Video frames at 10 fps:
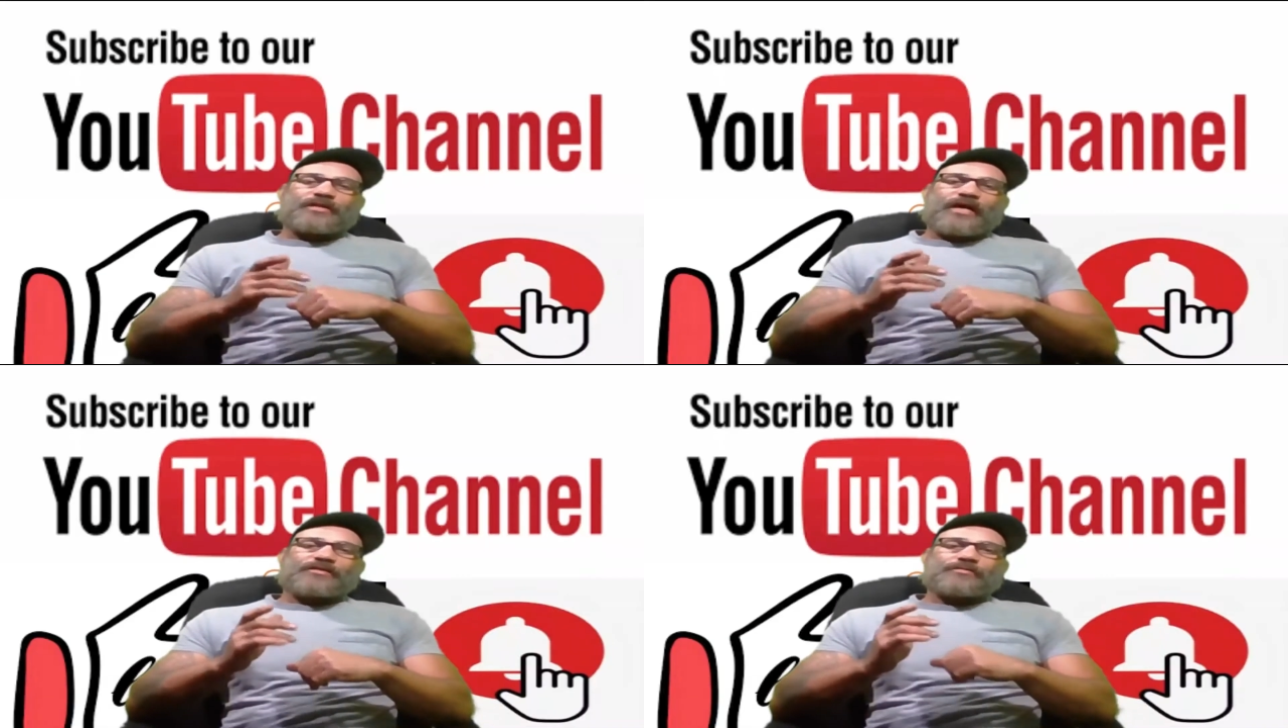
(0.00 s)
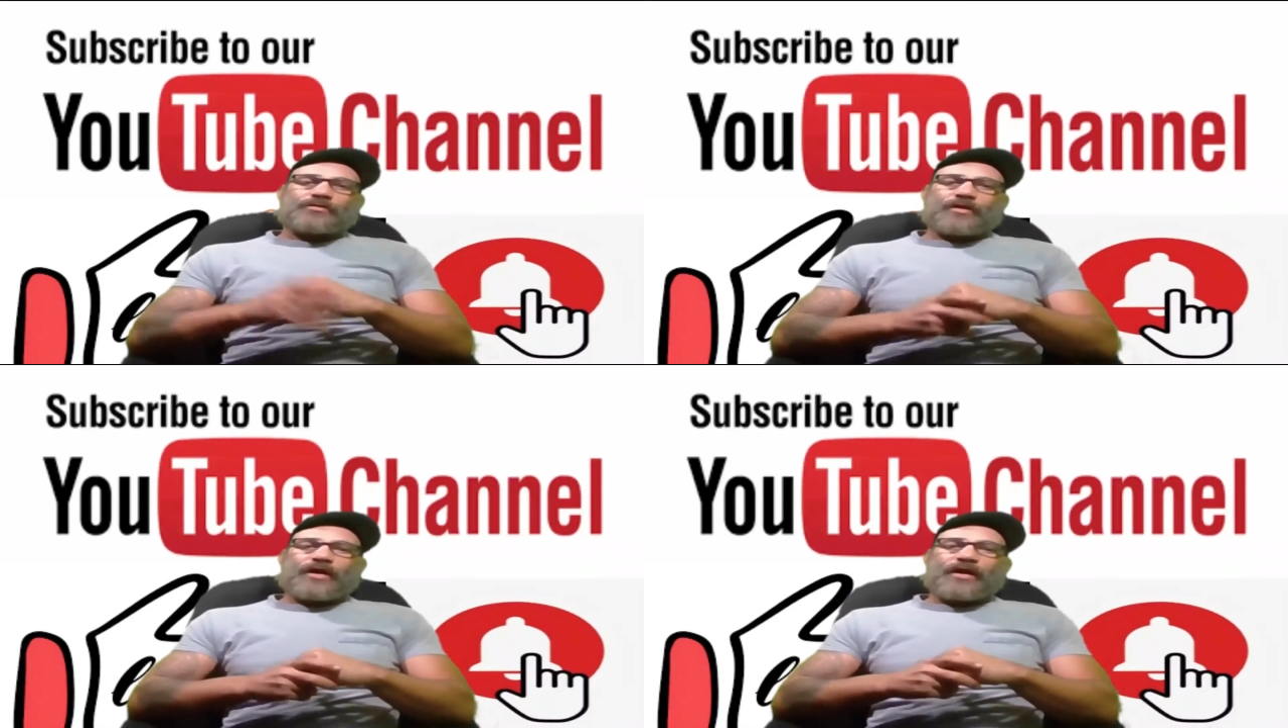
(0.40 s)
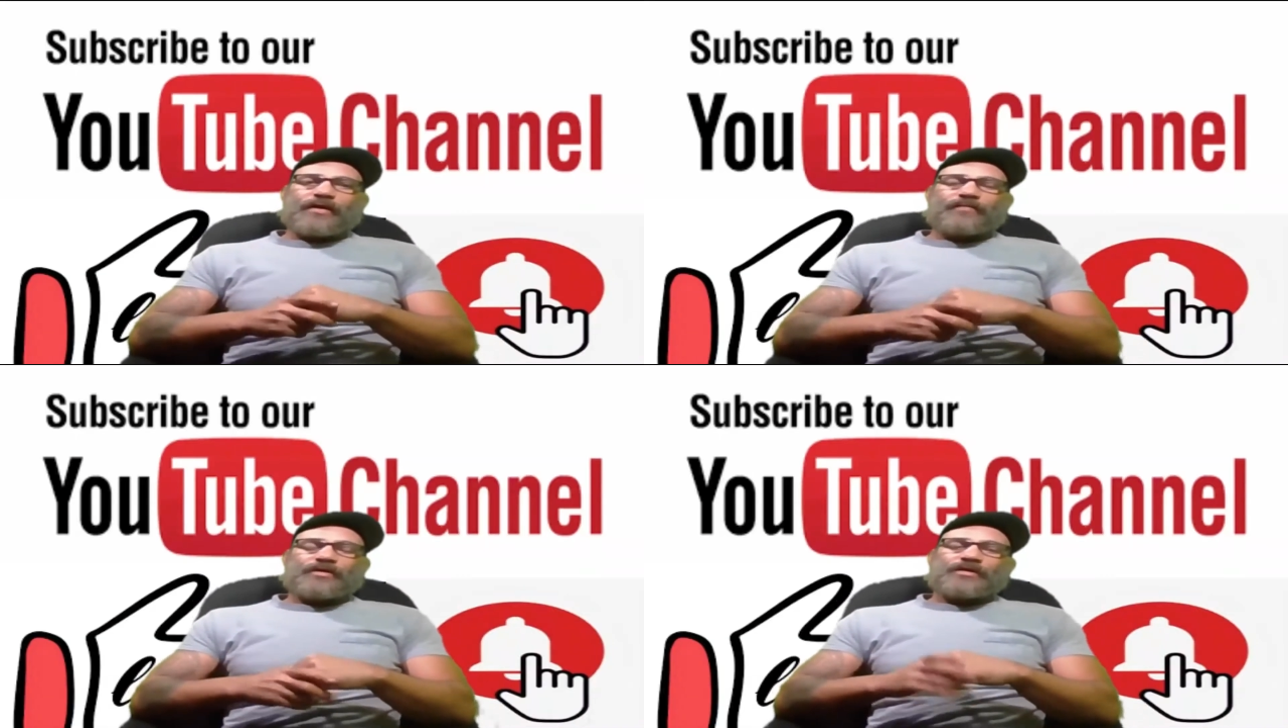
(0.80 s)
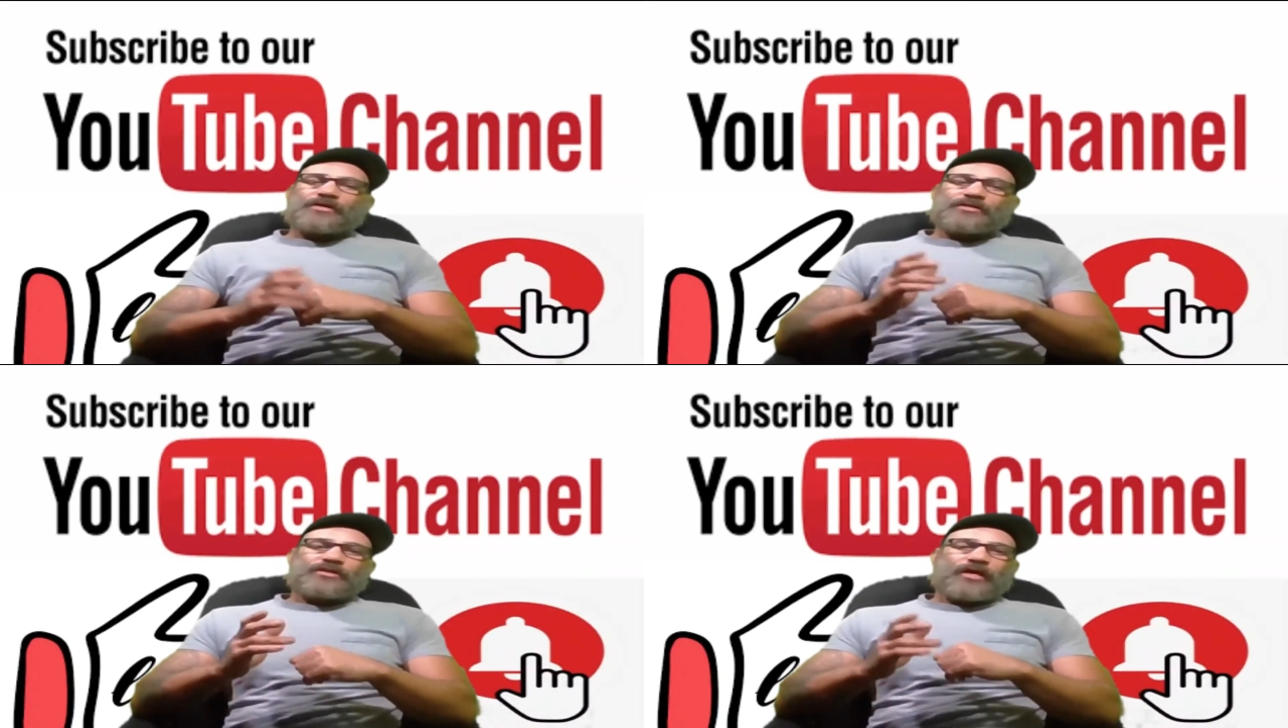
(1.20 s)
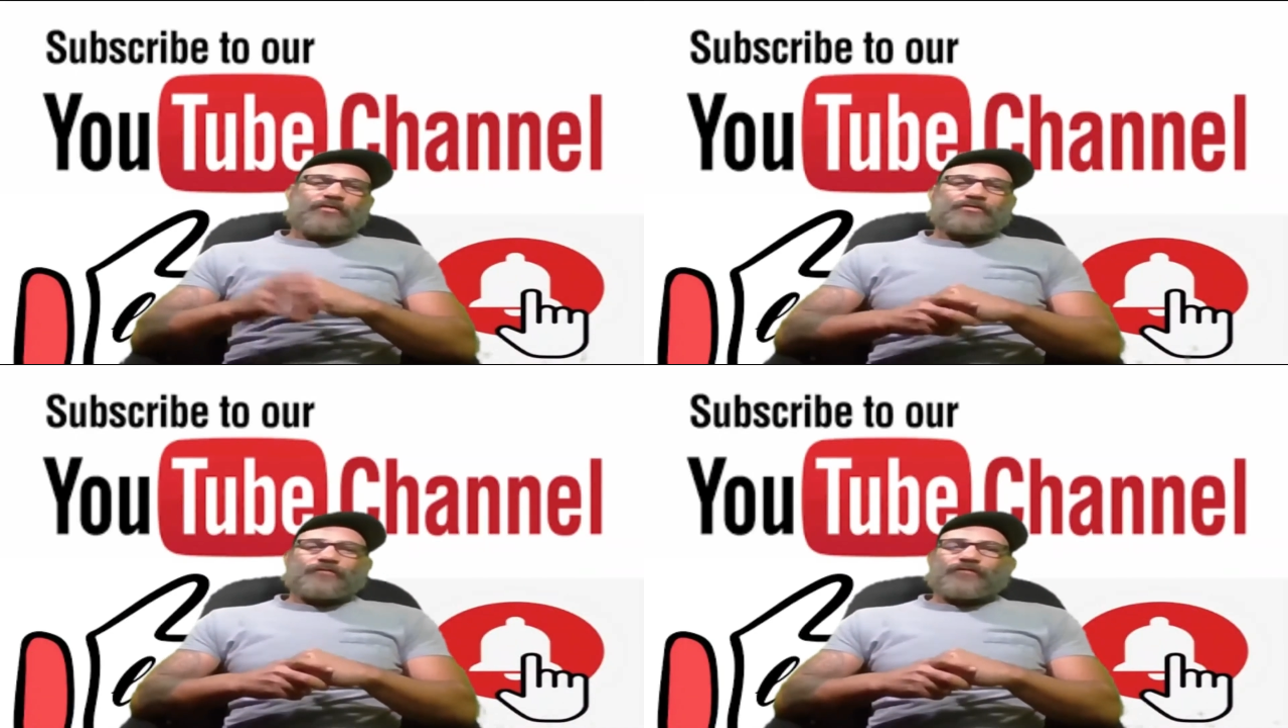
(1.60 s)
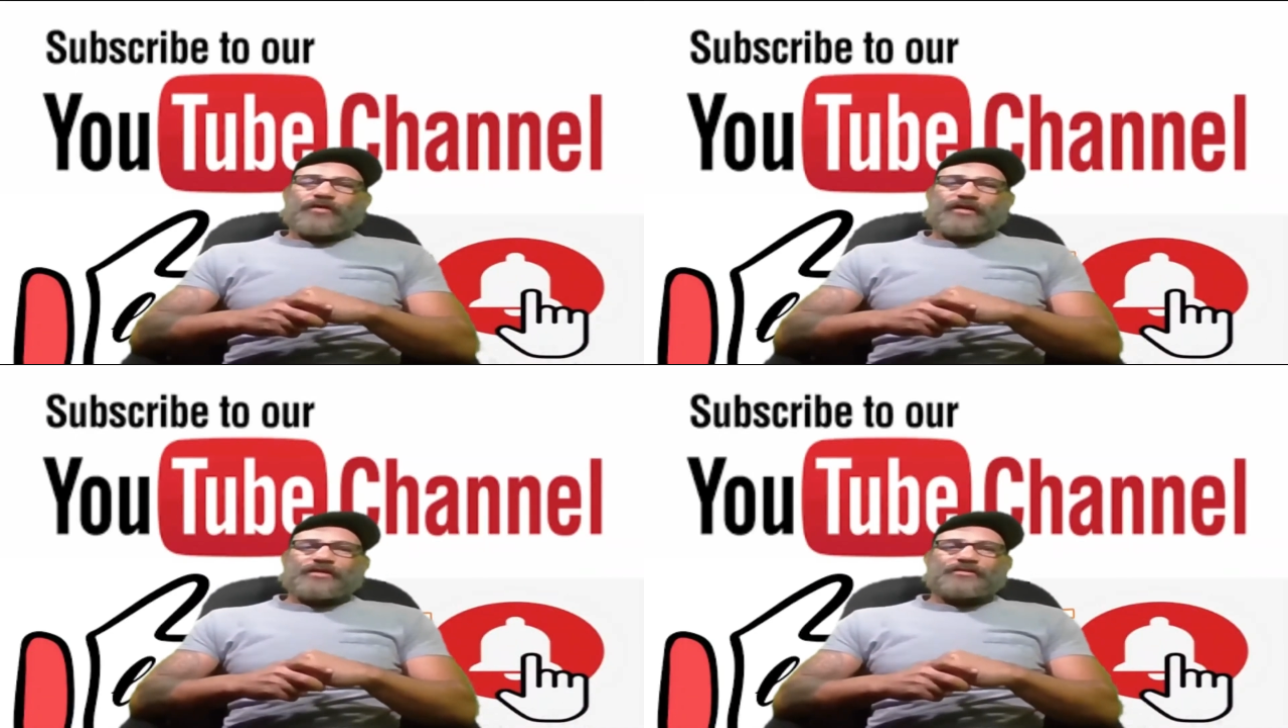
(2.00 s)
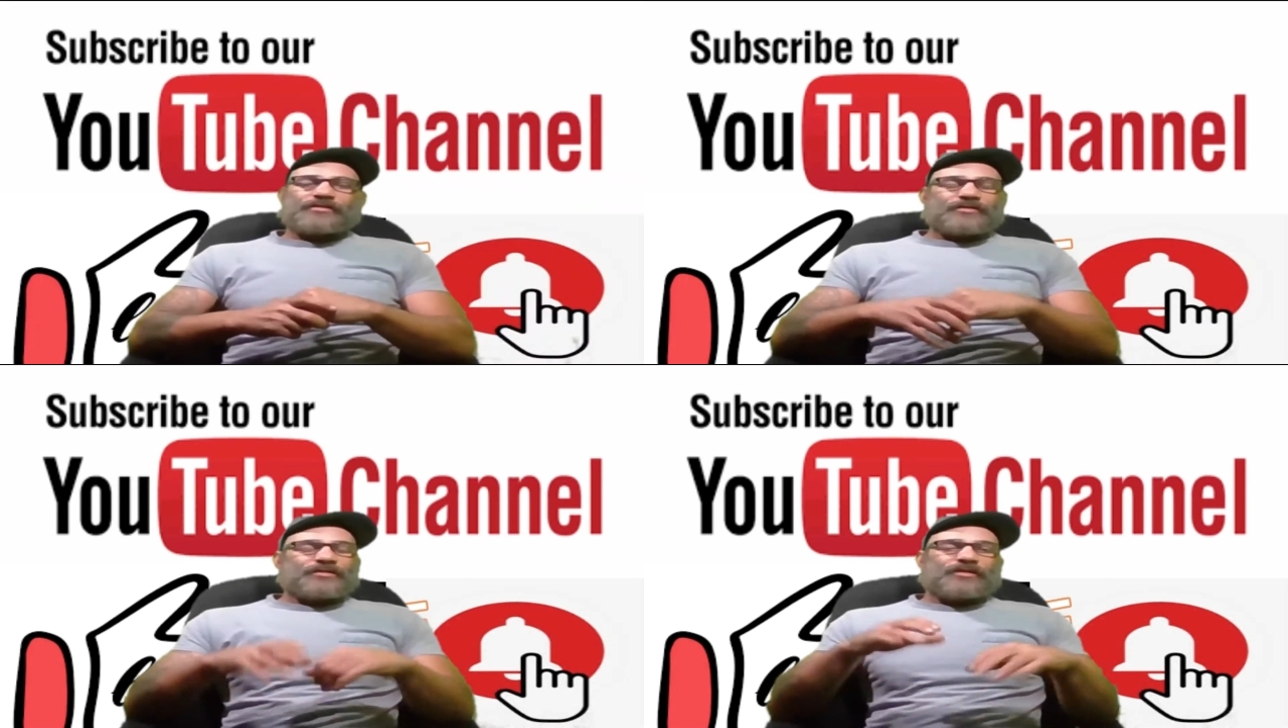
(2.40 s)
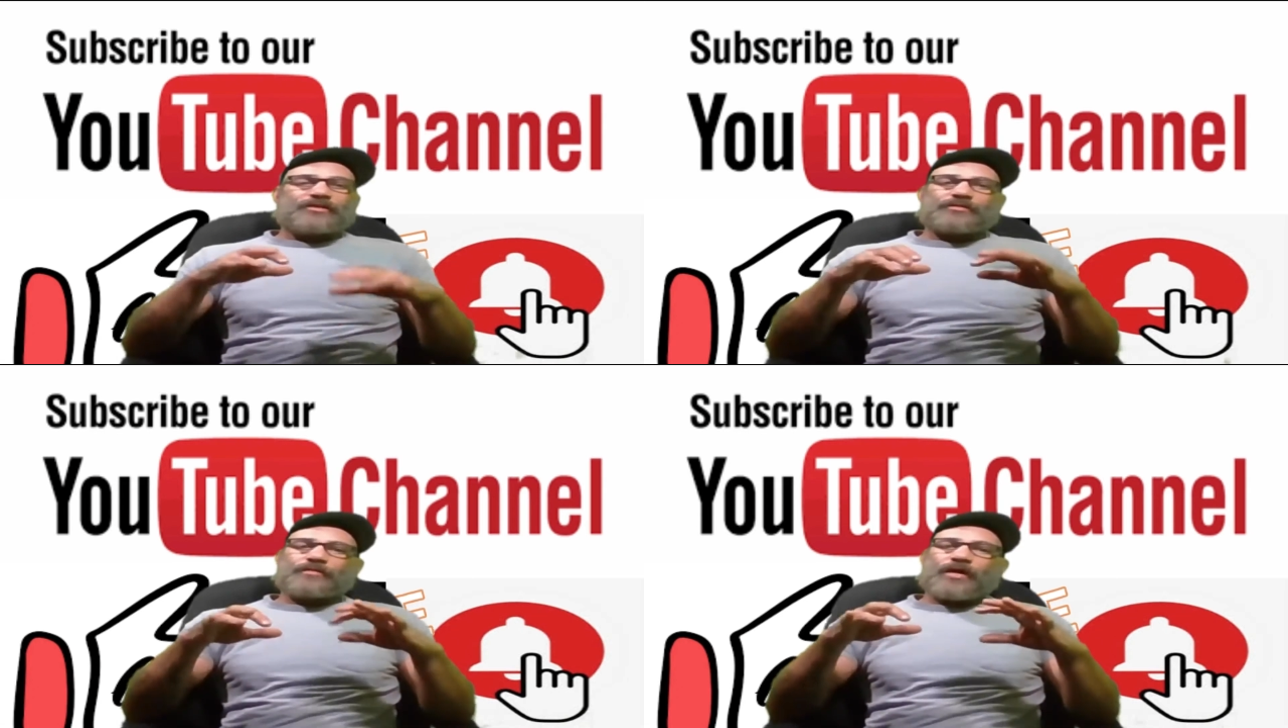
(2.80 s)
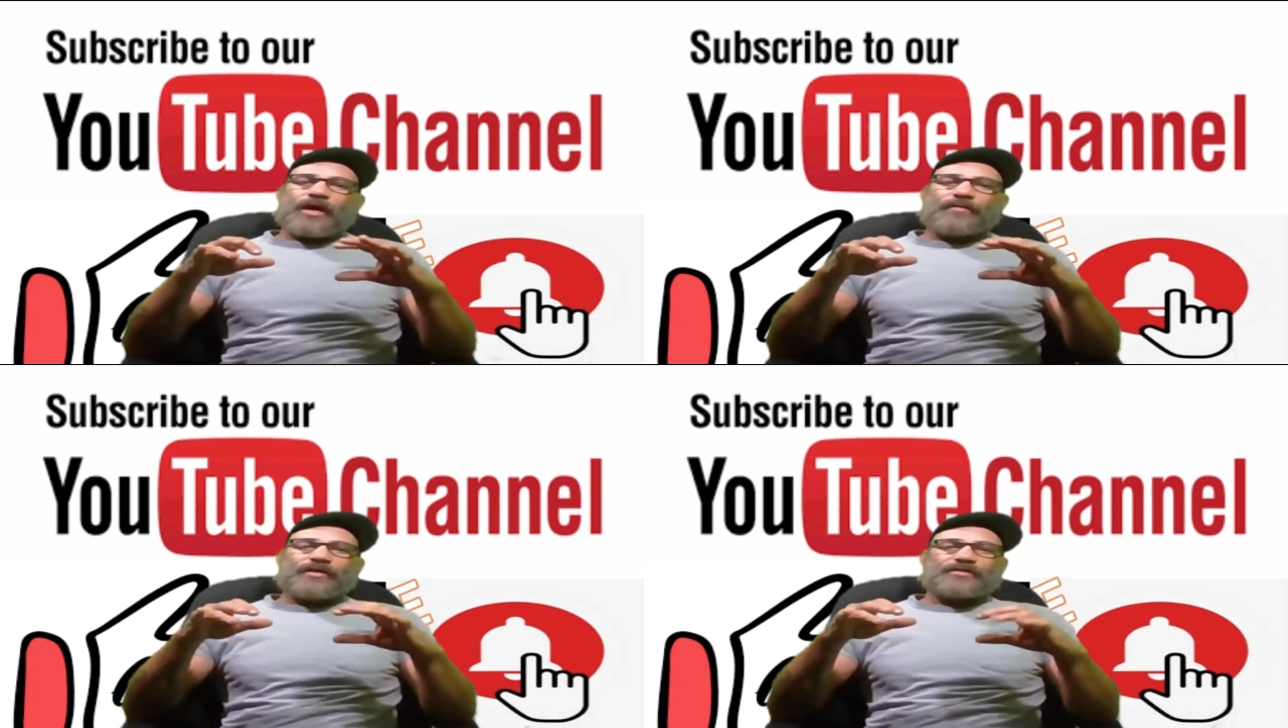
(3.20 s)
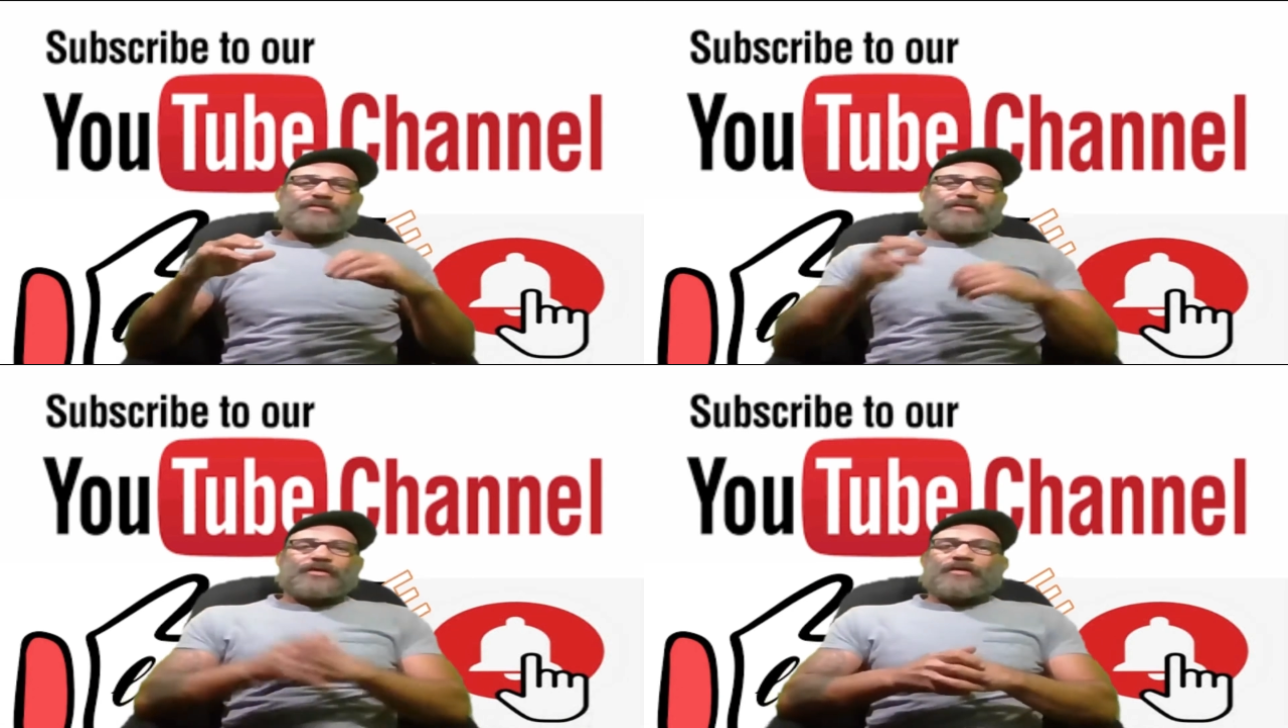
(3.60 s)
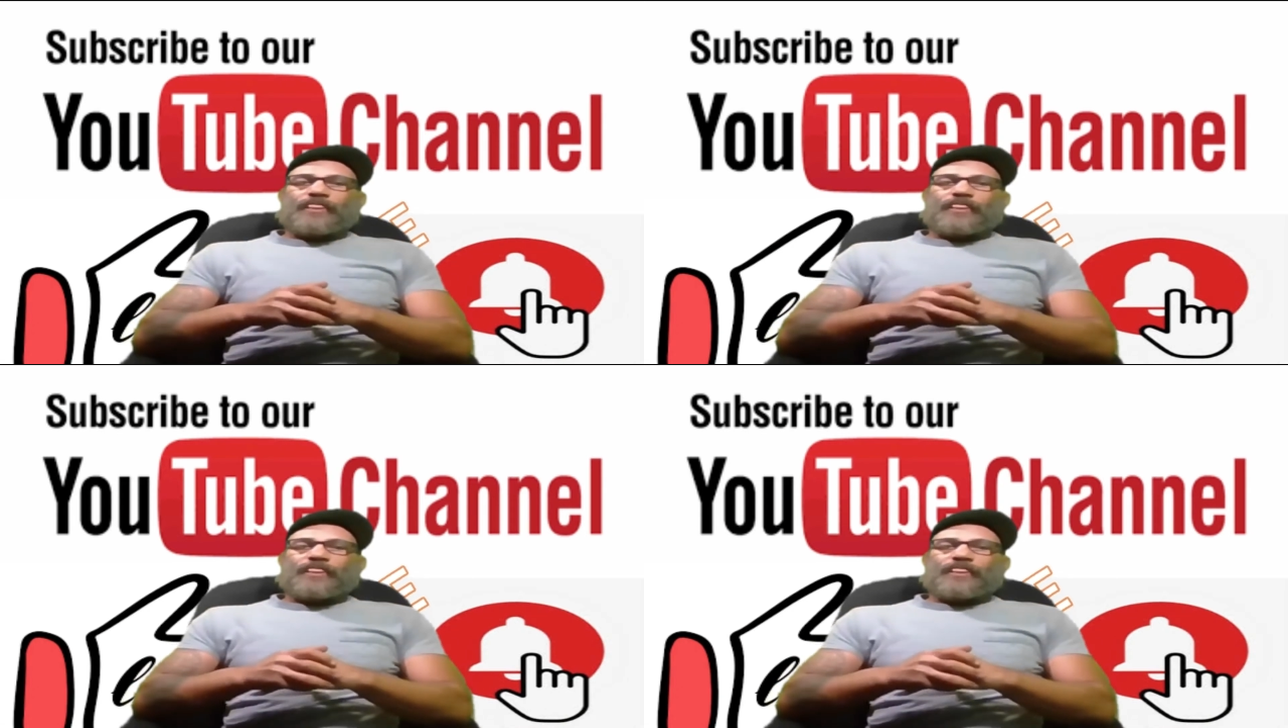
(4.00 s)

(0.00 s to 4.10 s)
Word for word: to like, subscribe, share with some friends leave some comments,